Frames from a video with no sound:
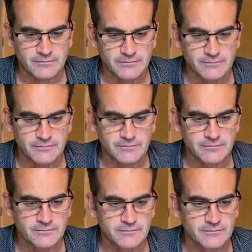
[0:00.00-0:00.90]

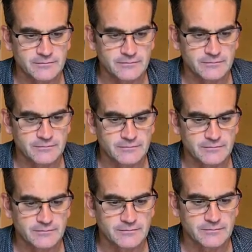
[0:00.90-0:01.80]

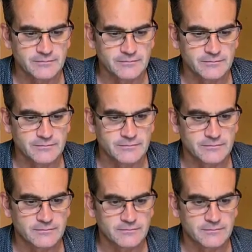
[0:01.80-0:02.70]

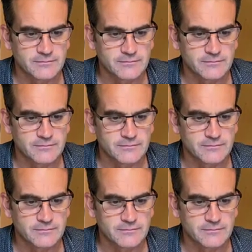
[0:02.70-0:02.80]
[no speech]